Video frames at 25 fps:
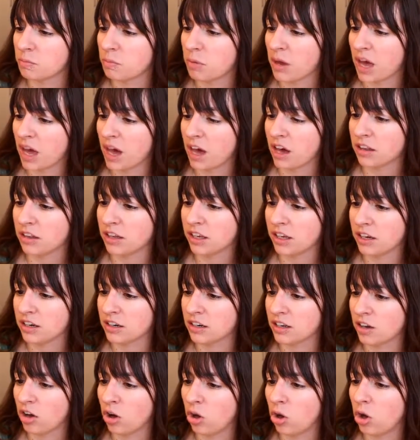
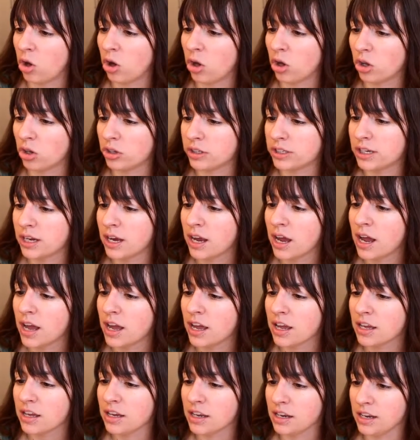palette called
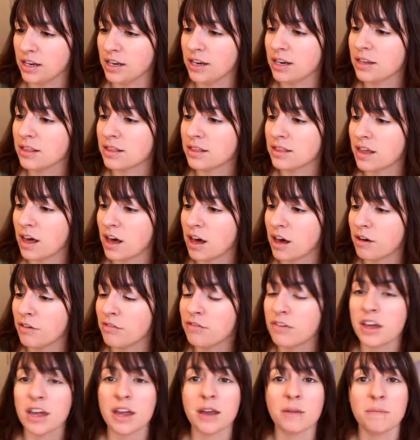Eat,
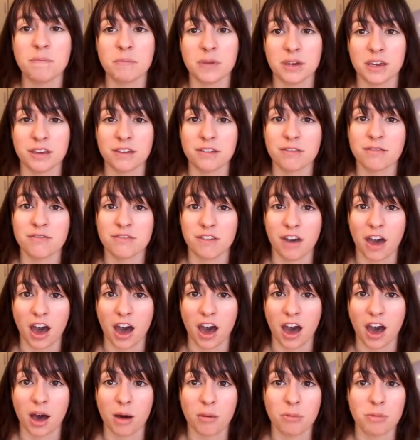Love, Be
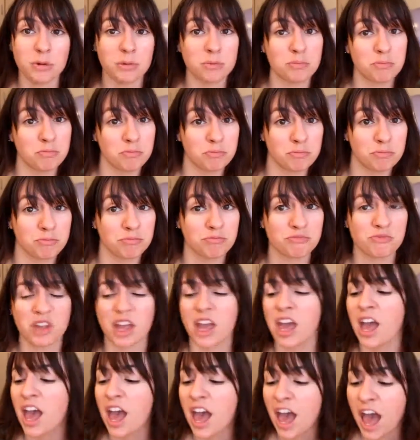Fab.
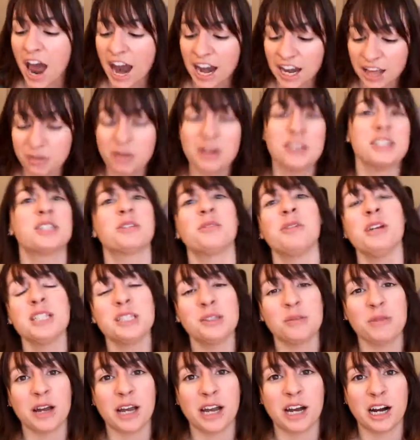Anyways, the
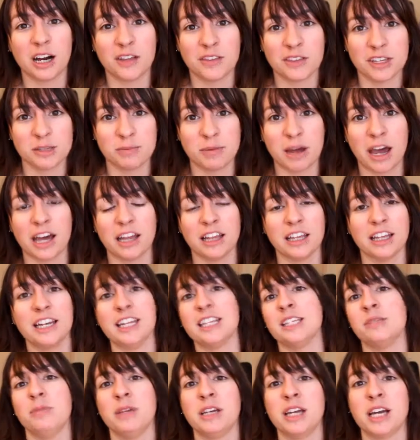reason why I got this palette
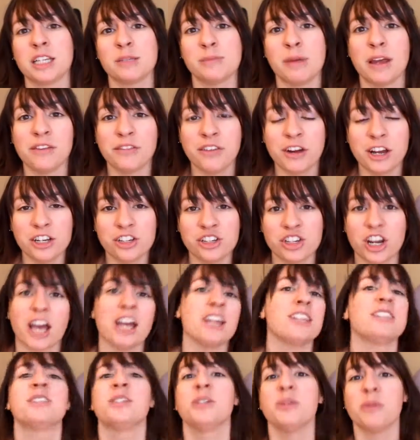is because my friend
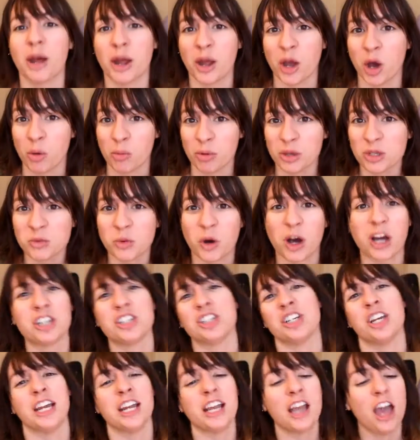Jess, who I hope is
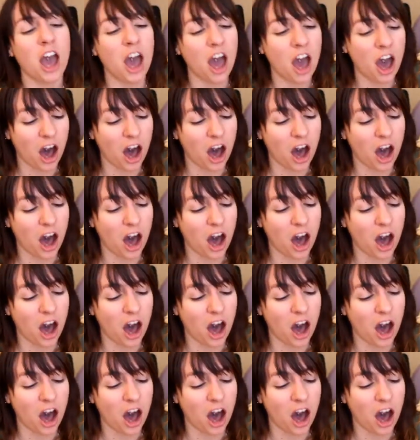watching,